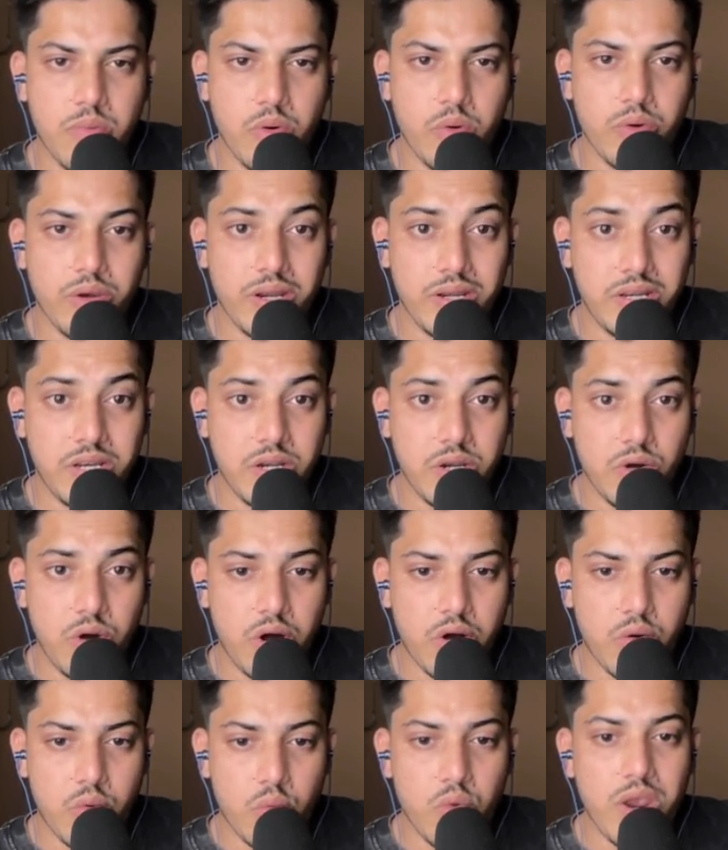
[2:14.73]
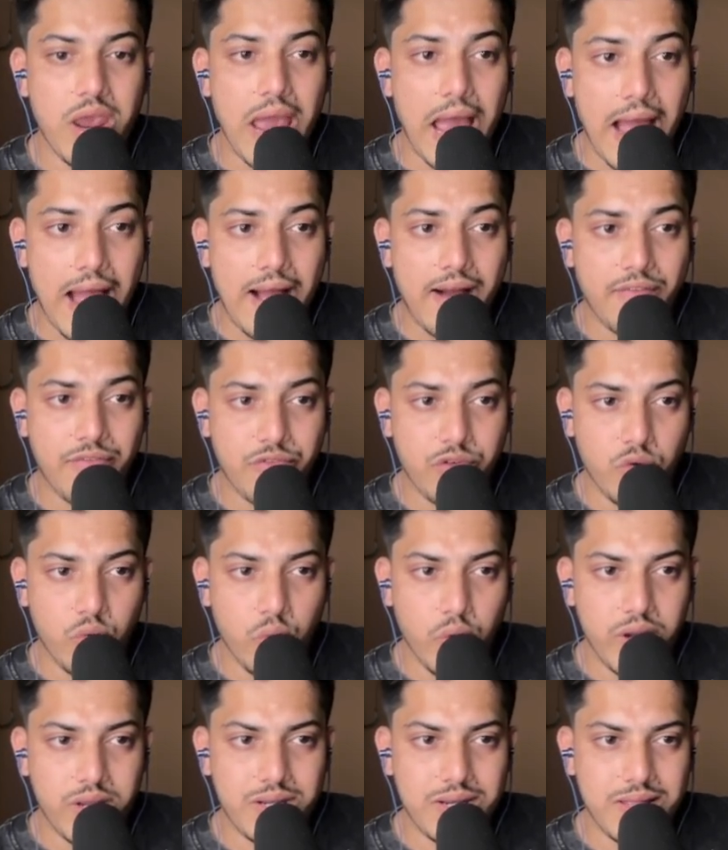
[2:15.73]
No, it did not. We have to
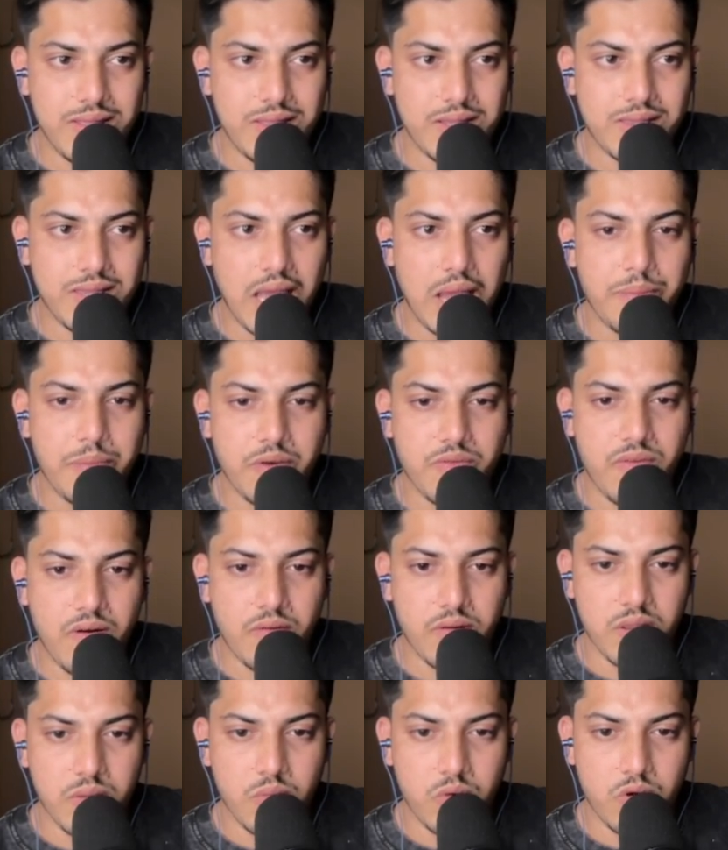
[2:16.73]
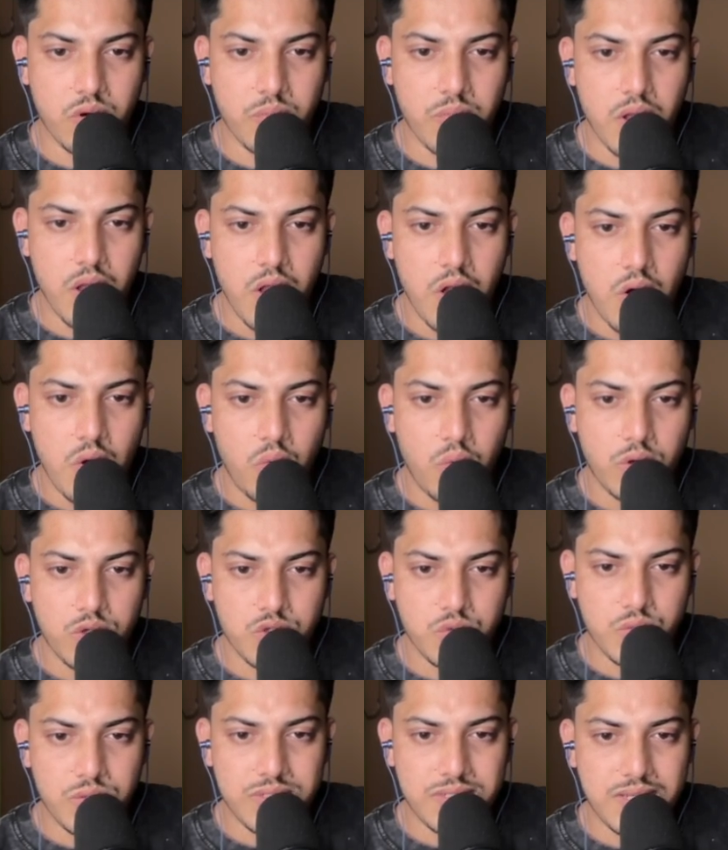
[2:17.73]
wait till the time it found the bottom.
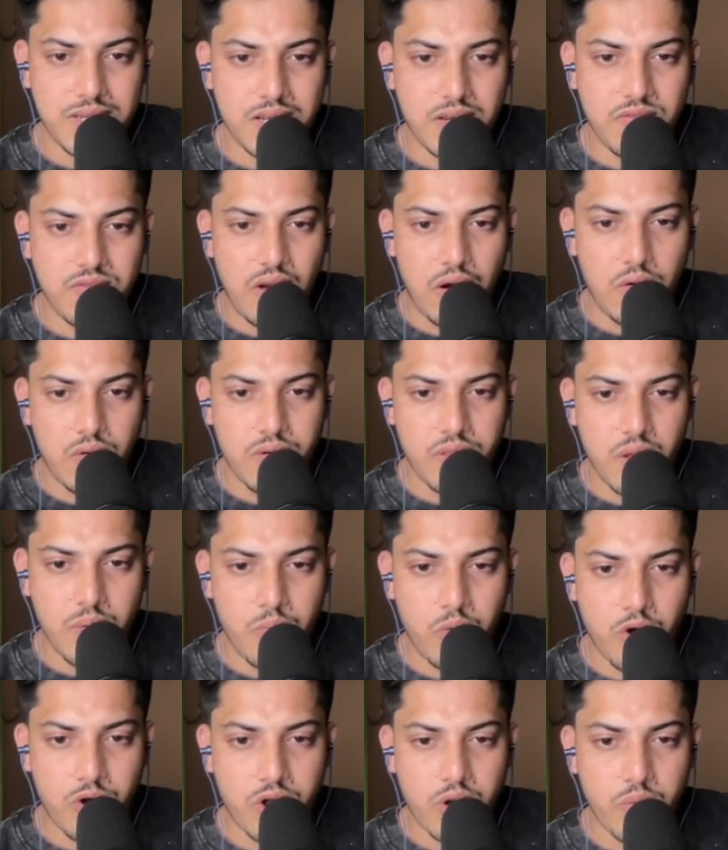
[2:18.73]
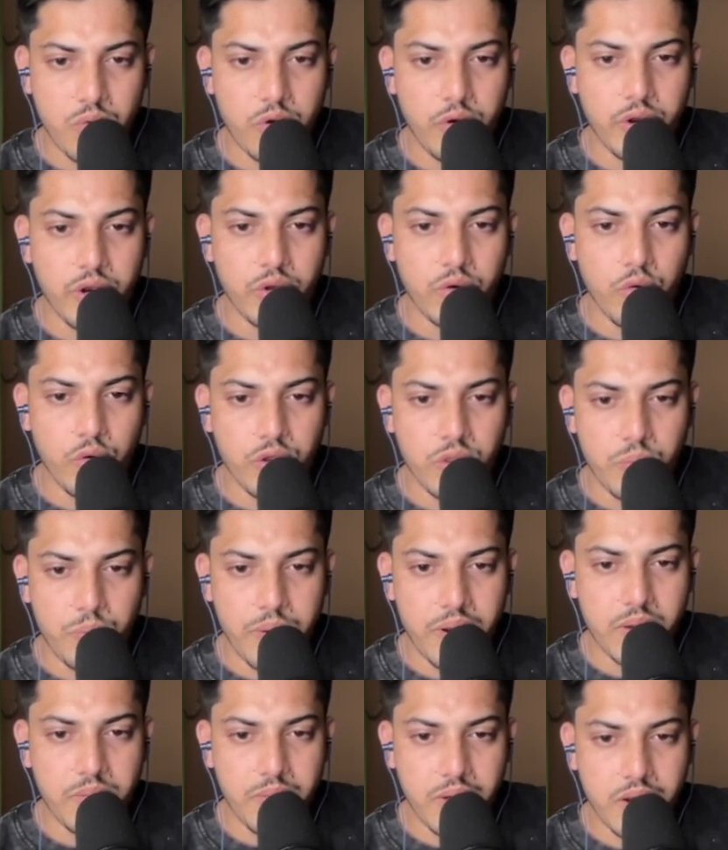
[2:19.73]
Once we see it found the bottom, we're gonna go with
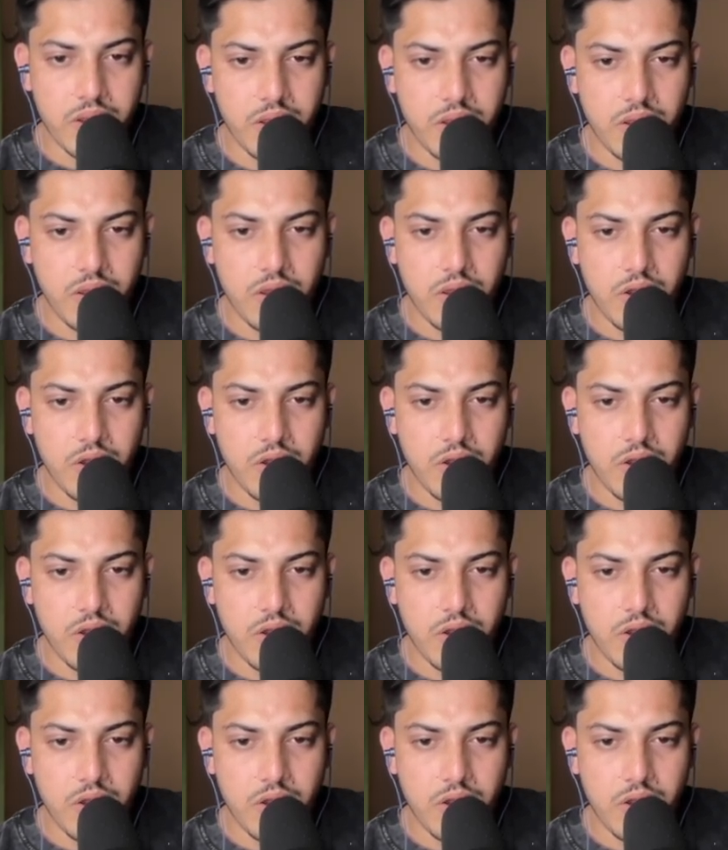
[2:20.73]
big money.